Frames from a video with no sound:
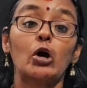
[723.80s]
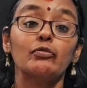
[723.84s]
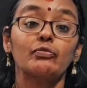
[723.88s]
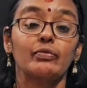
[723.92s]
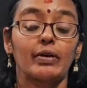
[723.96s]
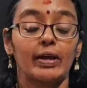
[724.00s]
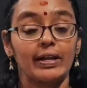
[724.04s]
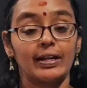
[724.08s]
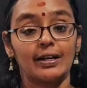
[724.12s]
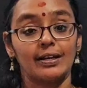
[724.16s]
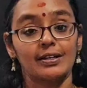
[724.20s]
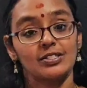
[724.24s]
of
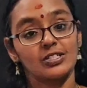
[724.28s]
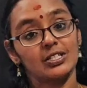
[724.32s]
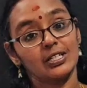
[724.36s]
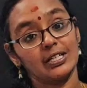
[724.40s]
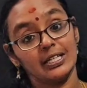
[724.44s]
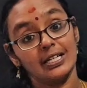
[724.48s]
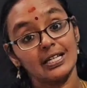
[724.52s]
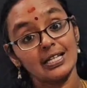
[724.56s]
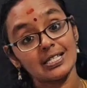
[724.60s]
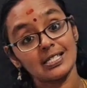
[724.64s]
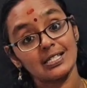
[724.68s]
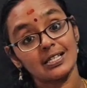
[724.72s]

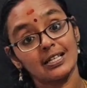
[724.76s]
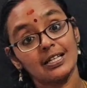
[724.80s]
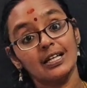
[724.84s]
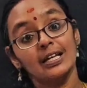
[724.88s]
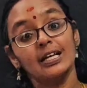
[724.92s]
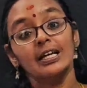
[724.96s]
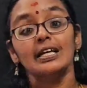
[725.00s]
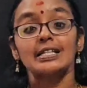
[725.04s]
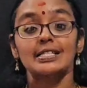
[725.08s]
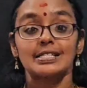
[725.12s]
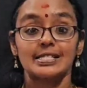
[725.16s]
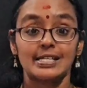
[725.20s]
energy is
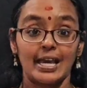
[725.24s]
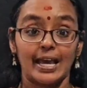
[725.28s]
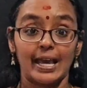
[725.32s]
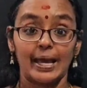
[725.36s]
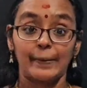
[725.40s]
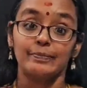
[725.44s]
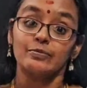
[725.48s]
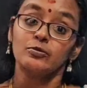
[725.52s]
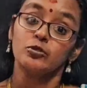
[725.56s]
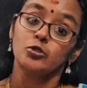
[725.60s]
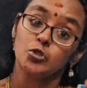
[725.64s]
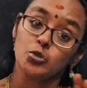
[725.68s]

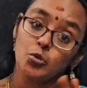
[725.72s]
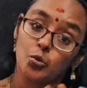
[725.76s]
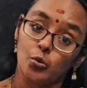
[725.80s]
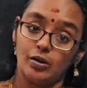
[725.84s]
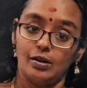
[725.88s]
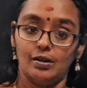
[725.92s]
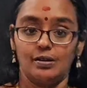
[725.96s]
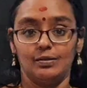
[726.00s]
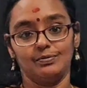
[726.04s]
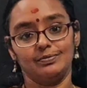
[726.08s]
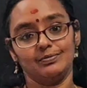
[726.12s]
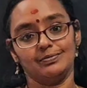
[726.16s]
same
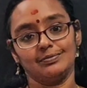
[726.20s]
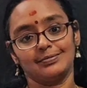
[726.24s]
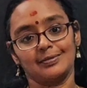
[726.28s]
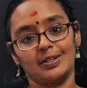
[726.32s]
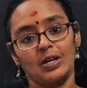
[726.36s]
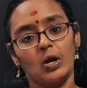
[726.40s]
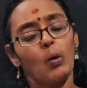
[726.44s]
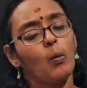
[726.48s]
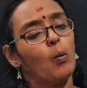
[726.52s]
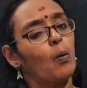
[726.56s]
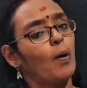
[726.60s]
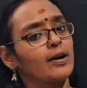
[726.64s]
joule.
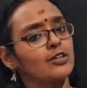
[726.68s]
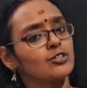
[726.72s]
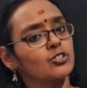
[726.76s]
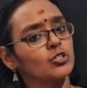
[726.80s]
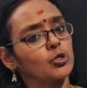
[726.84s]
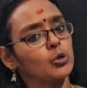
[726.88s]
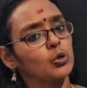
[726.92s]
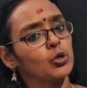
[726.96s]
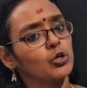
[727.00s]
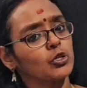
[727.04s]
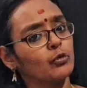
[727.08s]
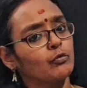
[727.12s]
What is the
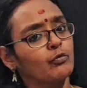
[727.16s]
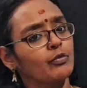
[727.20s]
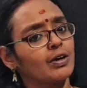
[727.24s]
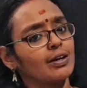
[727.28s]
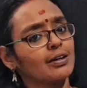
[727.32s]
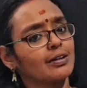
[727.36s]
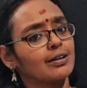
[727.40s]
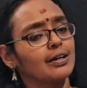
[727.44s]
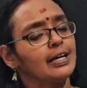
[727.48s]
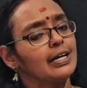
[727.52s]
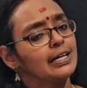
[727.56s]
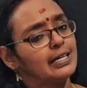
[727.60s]
unit of
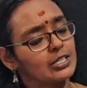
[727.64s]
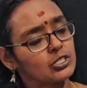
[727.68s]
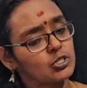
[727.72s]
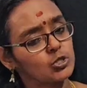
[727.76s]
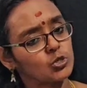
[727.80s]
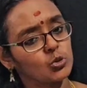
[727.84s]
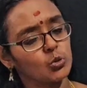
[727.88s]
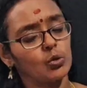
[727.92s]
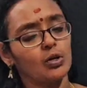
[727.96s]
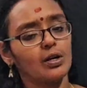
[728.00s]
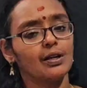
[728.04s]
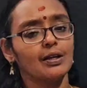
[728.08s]
work? It is
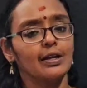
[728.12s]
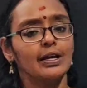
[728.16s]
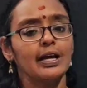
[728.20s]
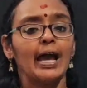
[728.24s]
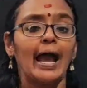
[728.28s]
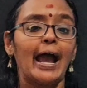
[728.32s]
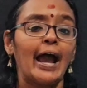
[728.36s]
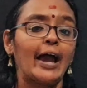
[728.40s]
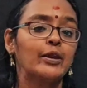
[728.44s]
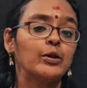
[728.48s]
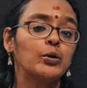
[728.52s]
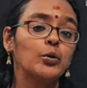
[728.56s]
joule,
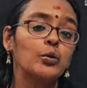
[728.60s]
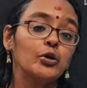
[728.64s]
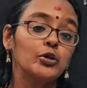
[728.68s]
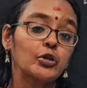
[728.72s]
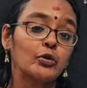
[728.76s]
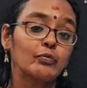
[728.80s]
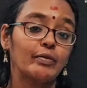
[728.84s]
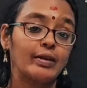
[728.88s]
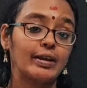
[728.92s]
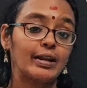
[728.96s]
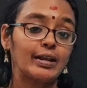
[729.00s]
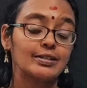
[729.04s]
and unit
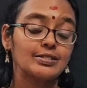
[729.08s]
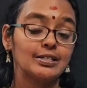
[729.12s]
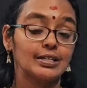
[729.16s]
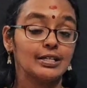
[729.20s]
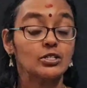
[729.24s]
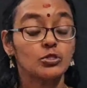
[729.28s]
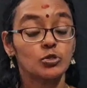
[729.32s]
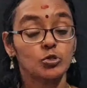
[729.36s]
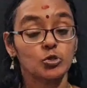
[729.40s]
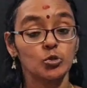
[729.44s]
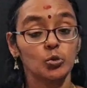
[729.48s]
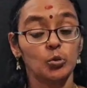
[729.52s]
of
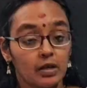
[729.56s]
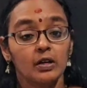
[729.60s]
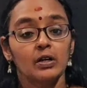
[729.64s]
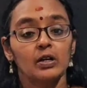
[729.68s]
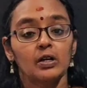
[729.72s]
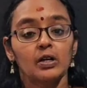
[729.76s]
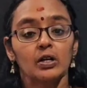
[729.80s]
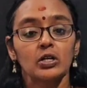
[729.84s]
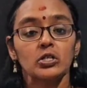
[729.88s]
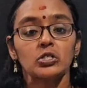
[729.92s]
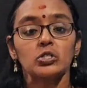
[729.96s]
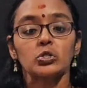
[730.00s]
energy is joule.
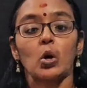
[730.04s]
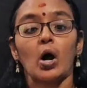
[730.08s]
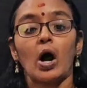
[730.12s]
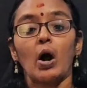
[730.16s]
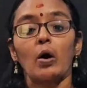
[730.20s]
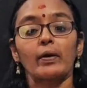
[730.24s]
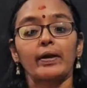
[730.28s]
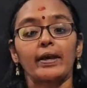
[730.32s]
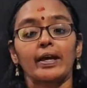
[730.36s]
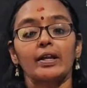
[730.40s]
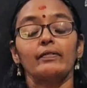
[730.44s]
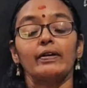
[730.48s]
So
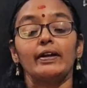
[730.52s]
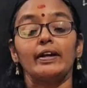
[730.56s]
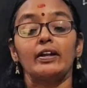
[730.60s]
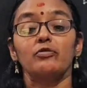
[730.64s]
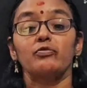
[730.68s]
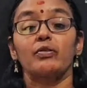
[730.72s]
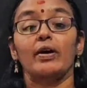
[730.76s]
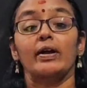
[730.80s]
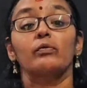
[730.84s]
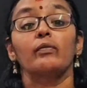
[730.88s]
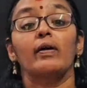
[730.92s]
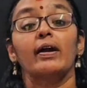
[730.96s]
how can we
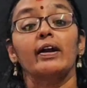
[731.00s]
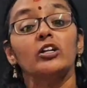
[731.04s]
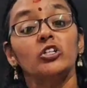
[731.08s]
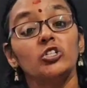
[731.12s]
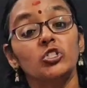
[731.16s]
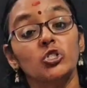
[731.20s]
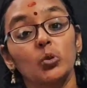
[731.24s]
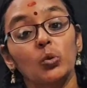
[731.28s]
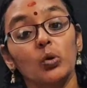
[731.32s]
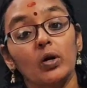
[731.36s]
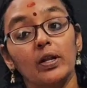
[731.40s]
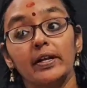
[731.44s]
define 1
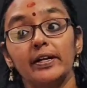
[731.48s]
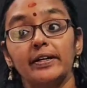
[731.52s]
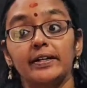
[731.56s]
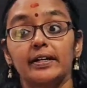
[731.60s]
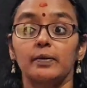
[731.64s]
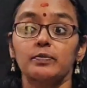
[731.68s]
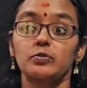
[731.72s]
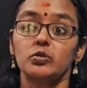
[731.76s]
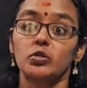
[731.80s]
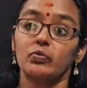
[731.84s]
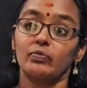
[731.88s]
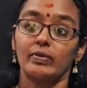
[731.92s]
joule in
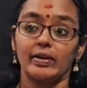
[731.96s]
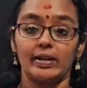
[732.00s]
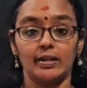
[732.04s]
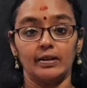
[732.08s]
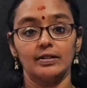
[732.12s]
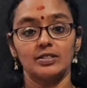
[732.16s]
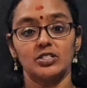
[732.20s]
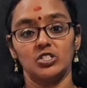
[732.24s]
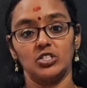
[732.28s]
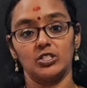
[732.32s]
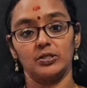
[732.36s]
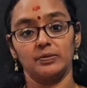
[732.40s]
terms of
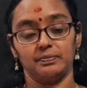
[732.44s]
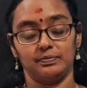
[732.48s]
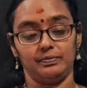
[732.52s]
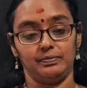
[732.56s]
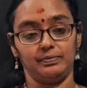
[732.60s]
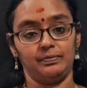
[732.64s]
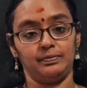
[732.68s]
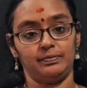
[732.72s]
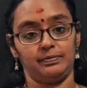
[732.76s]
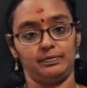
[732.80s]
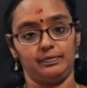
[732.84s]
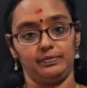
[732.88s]
energy?
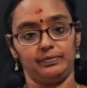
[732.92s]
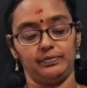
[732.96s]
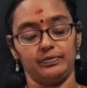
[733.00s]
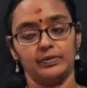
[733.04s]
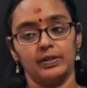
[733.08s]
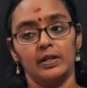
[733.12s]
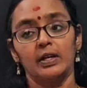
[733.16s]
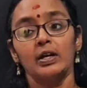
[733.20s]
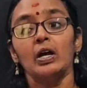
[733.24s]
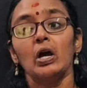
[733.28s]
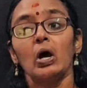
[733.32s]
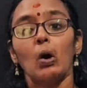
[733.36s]

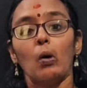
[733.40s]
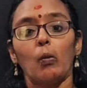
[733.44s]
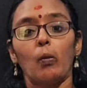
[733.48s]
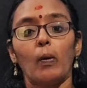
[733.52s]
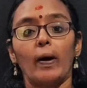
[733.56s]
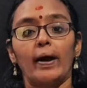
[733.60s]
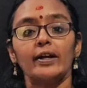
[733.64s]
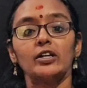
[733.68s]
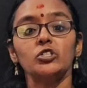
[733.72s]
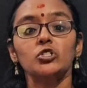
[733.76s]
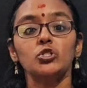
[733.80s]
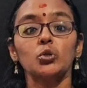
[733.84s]

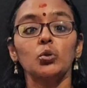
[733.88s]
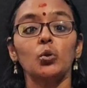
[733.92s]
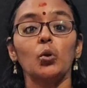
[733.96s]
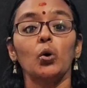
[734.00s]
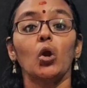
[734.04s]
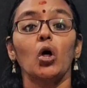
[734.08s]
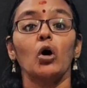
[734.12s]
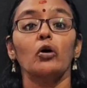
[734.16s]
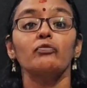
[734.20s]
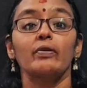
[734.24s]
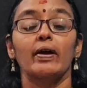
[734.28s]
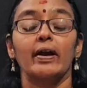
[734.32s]
1
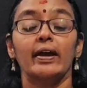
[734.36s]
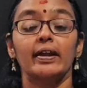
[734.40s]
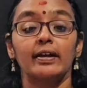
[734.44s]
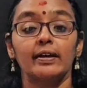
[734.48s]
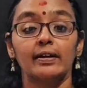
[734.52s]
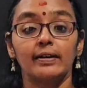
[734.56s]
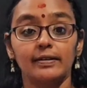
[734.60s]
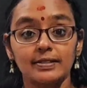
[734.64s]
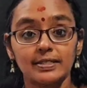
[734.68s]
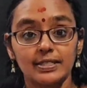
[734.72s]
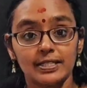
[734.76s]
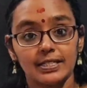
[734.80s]
joule of
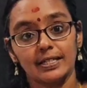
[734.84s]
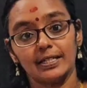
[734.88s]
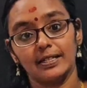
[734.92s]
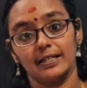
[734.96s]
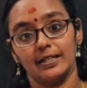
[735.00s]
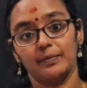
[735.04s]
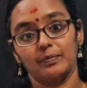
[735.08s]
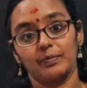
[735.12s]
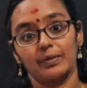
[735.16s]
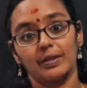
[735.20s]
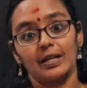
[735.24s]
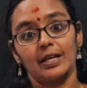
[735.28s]

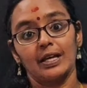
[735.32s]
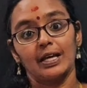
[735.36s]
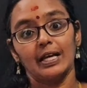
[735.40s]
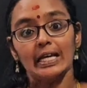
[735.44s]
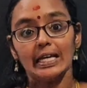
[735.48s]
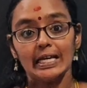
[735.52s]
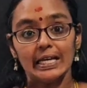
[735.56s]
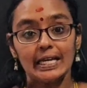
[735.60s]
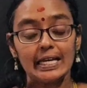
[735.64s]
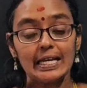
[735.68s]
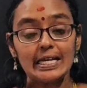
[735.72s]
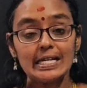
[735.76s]
energy
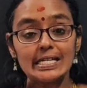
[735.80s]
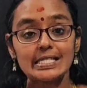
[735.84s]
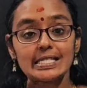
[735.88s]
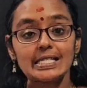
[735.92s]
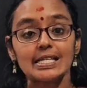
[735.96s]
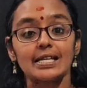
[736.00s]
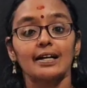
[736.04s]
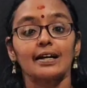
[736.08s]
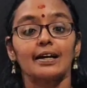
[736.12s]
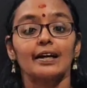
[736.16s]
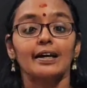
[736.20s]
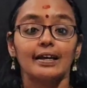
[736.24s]
is
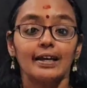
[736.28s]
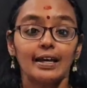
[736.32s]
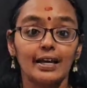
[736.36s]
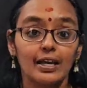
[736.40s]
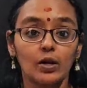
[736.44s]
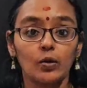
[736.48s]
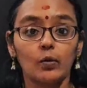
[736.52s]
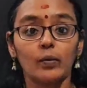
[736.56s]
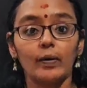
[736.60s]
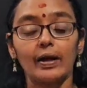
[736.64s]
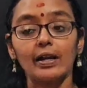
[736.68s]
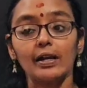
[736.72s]

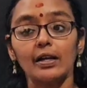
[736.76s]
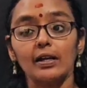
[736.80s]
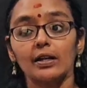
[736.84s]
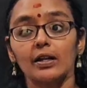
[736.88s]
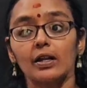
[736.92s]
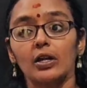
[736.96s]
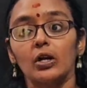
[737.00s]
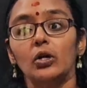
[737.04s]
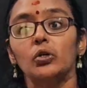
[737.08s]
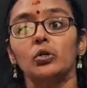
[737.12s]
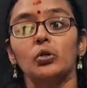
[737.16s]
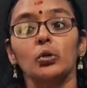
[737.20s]
equal
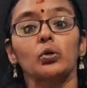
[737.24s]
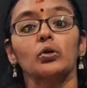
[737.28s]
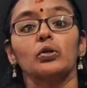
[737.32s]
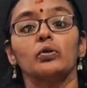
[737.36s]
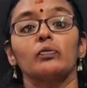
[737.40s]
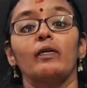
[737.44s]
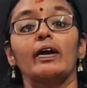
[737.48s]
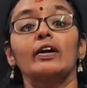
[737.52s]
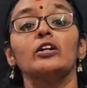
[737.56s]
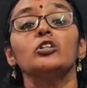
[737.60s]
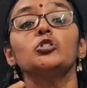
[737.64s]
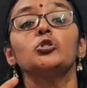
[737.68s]
to
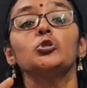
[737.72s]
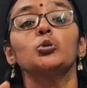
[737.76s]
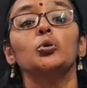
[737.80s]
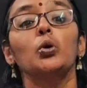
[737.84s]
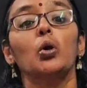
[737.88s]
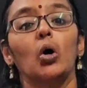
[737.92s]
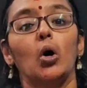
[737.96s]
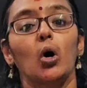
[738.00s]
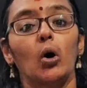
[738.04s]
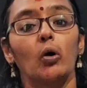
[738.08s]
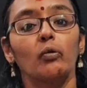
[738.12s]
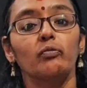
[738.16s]
1
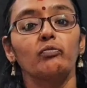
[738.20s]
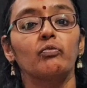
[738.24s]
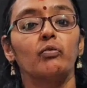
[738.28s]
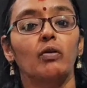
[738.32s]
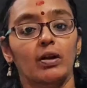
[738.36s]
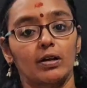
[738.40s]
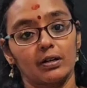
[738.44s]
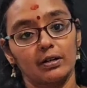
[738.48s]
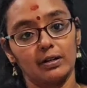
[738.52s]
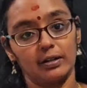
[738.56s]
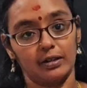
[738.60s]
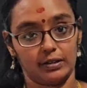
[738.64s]
joule of
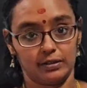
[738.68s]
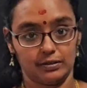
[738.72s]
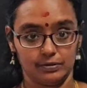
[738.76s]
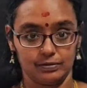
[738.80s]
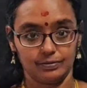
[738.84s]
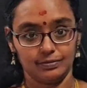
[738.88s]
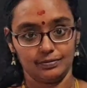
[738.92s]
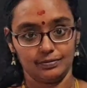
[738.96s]
work done.